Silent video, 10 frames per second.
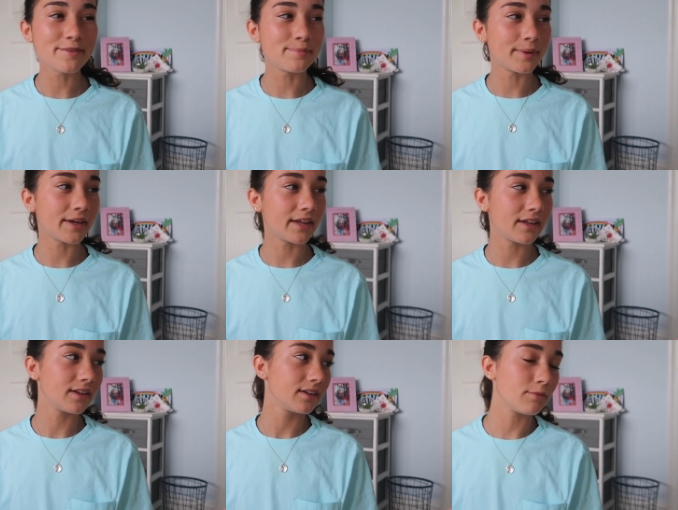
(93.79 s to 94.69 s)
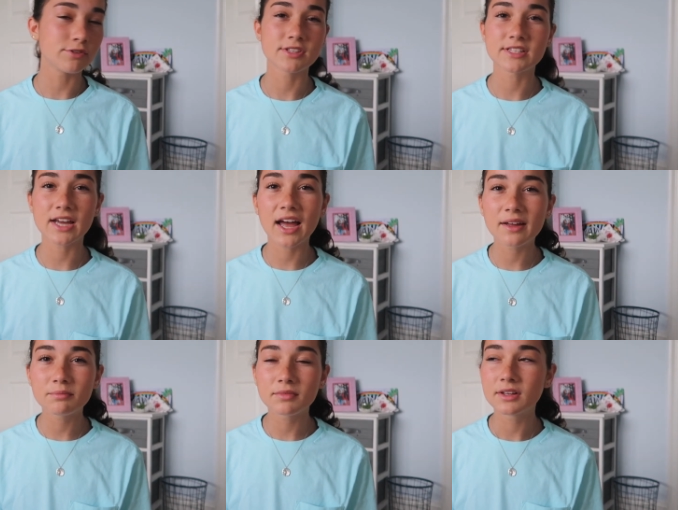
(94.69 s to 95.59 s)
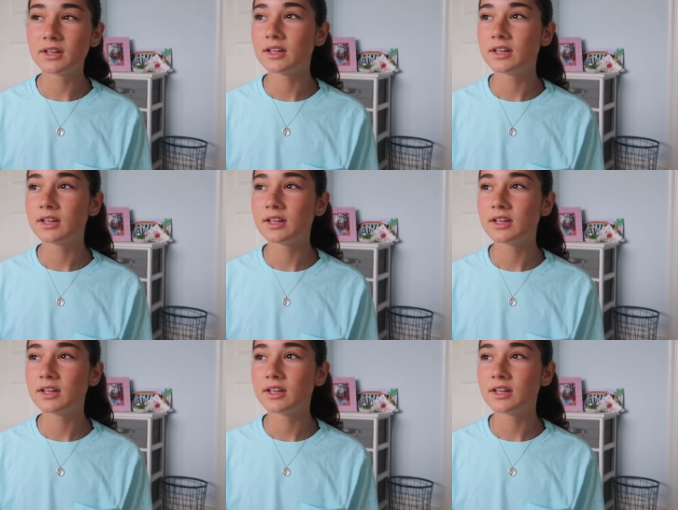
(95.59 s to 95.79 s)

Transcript: but most of the time,